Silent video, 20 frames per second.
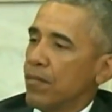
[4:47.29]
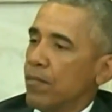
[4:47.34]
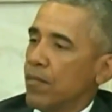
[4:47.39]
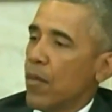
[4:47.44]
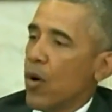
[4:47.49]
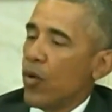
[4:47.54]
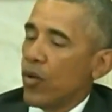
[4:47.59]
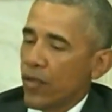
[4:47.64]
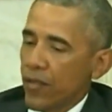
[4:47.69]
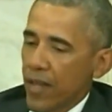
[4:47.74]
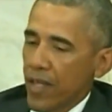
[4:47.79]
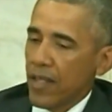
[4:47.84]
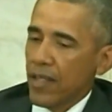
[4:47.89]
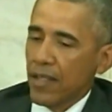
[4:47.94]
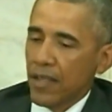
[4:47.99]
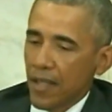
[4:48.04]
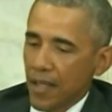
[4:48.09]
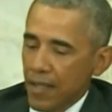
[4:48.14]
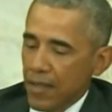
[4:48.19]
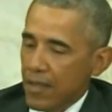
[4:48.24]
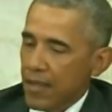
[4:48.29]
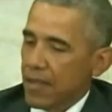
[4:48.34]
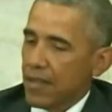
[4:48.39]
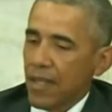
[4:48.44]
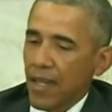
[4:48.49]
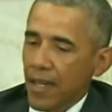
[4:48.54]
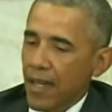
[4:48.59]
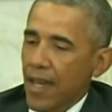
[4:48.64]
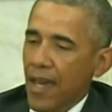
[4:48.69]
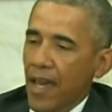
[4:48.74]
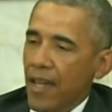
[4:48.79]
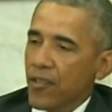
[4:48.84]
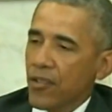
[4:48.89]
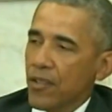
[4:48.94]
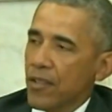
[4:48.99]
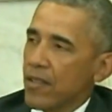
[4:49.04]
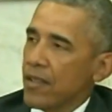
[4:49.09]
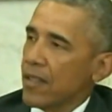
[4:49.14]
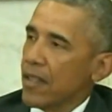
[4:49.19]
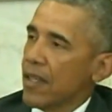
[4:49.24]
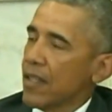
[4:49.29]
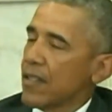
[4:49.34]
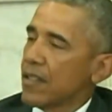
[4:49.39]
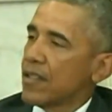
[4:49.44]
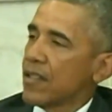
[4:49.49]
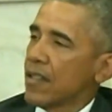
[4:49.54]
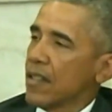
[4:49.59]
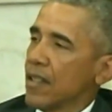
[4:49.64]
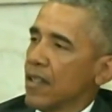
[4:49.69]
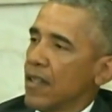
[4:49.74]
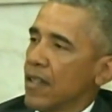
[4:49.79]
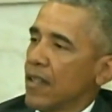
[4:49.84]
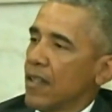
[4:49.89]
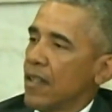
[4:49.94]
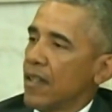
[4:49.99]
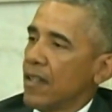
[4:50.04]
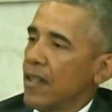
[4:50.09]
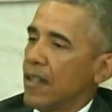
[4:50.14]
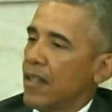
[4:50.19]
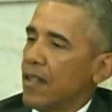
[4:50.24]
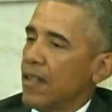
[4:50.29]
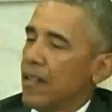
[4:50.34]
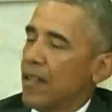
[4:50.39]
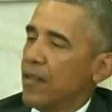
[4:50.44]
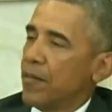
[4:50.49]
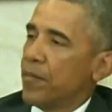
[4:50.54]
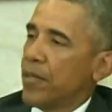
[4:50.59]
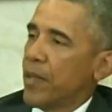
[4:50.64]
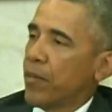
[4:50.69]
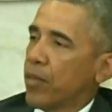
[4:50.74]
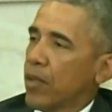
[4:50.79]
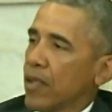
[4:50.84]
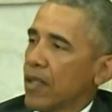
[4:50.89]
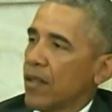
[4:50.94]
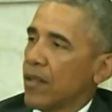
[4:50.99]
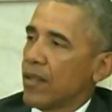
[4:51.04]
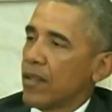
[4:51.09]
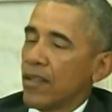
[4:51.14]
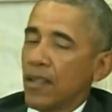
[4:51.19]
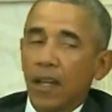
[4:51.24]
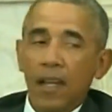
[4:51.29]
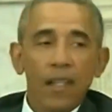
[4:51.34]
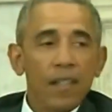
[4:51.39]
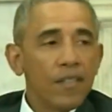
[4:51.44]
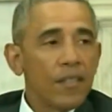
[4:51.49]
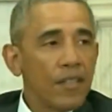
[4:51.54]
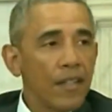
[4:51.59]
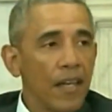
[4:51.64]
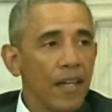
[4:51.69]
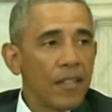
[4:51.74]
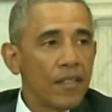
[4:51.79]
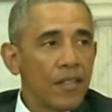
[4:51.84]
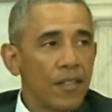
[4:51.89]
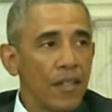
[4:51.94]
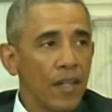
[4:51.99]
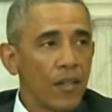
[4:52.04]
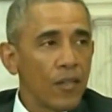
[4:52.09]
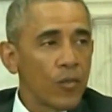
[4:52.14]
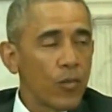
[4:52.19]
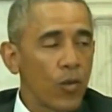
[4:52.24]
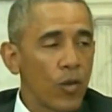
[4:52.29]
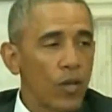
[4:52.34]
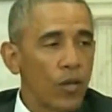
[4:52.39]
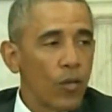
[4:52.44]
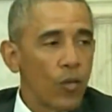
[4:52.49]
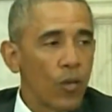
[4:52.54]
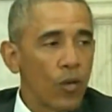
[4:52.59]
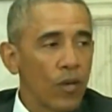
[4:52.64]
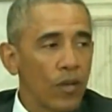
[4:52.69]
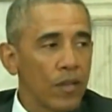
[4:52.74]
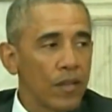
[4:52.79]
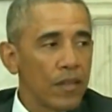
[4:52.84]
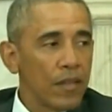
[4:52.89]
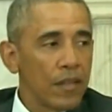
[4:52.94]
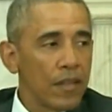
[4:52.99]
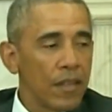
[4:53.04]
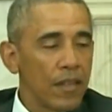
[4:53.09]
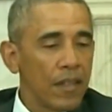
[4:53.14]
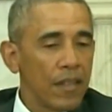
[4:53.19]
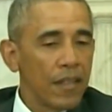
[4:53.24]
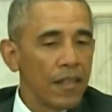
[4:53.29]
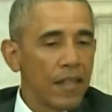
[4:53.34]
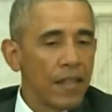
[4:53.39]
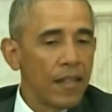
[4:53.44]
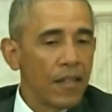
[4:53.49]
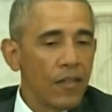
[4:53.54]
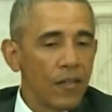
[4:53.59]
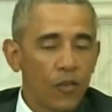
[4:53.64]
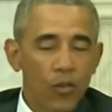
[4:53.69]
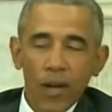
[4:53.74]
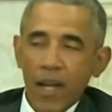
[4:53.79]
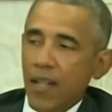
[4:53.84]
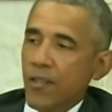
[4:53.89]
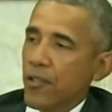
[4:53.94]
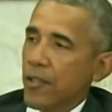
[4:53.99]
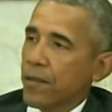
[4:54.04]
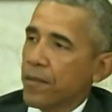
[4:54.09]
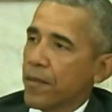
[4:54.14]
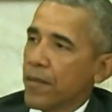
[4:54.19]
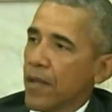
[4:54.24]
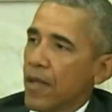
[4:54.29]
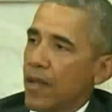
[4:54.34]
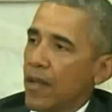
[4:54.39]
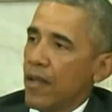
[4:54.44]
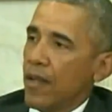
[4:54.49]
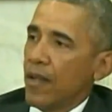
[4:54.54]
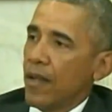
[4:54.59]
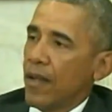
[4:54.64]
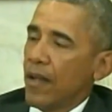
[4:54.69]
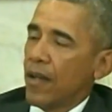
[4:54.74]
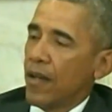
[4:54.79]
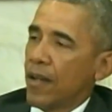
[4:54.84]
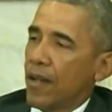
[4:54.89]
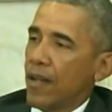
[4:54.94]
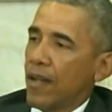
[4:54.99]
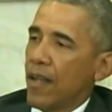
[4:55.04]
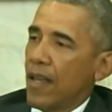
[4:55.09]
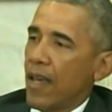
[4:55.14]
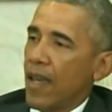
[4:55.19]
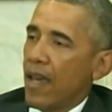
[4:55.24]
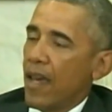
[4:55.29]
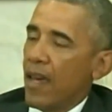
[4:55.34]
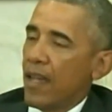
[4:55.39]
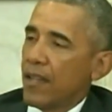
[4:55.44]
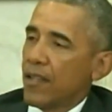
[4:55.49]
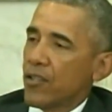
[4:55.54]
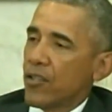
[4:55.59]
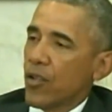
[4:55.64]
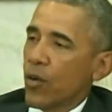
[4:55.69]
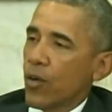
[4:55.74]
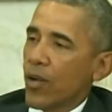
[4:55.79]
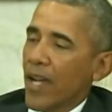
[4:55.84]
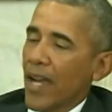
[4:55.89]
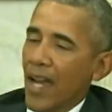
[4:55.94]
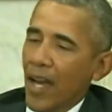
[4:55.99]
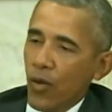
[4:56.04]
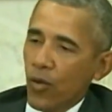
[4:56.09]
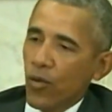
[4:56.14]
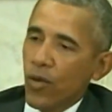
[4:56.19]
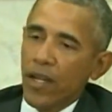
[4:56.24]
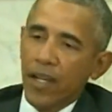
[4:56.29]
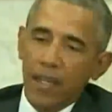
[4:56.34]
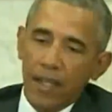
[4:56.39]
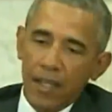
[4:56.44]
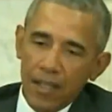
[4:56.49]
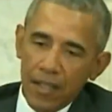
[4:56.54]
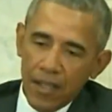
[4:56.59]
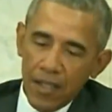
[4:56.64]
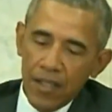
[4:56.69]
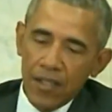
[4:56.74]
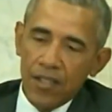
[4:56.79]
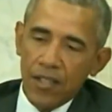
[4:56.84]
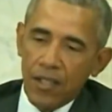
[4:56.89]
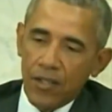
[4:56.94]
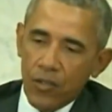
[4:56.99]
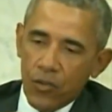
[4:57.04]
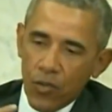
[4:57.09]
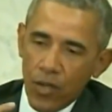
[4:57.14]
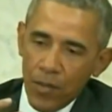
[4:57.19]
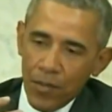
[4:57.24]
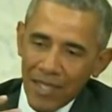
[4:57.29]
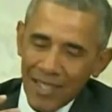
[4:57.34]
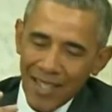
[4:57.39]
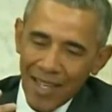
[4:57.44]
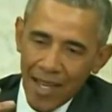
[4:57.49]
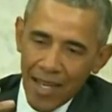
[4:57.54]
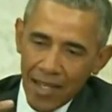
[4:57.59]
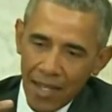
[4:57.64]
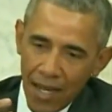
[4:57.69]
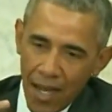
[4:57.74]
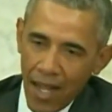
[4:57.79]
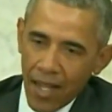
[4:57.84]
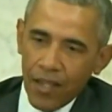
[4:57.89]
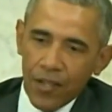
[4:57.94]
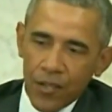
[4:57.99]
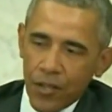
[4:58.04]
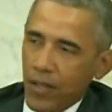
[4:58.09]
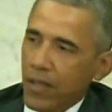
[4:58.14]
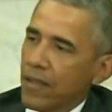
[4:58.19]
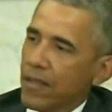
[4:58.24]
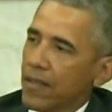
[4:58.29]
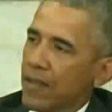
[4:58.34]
motivated then to take actions against people here in the United States and elsewhere in the world that are tragic. And so countering this extremist ideology